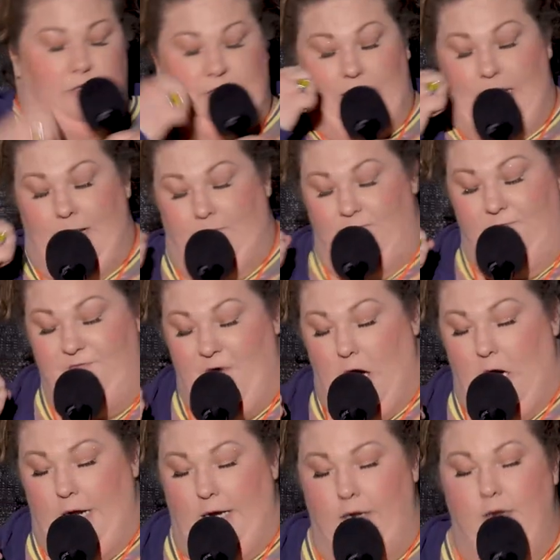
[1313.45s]
was like, I am
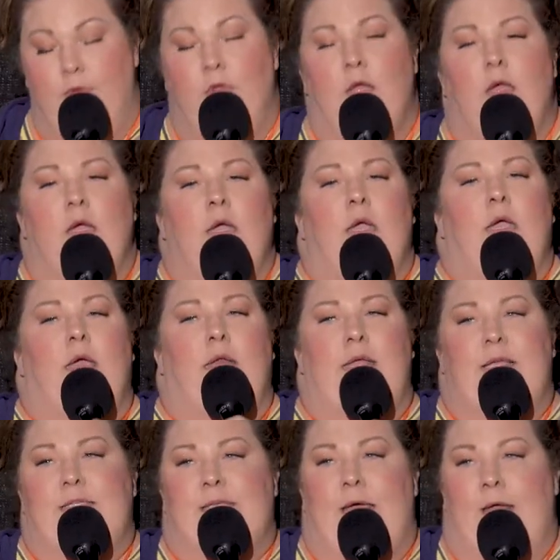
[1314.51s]
fine. And
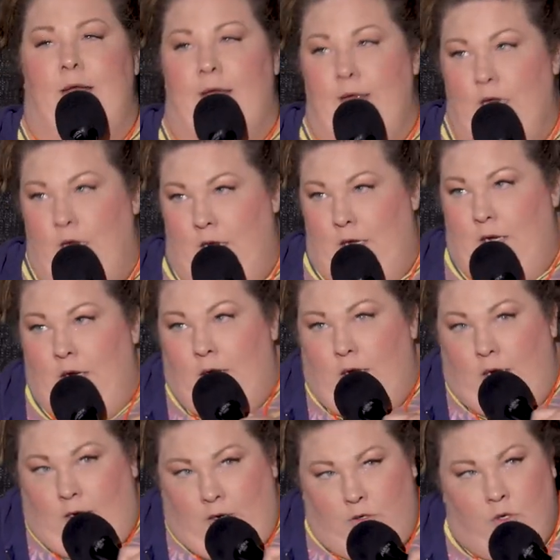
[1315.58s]
he said,
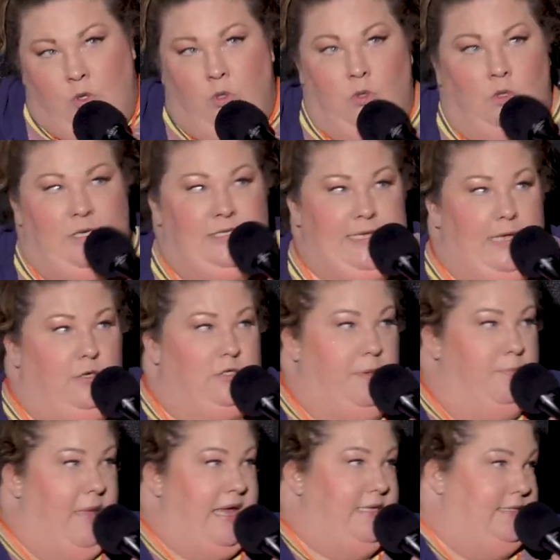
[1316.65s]
cool, because that looked
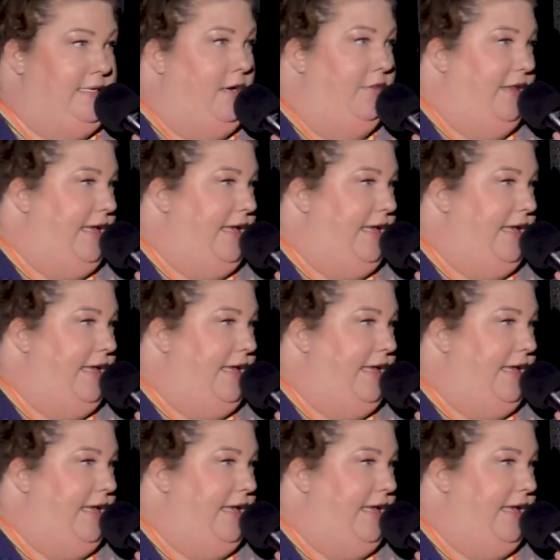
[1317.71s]
amazing on the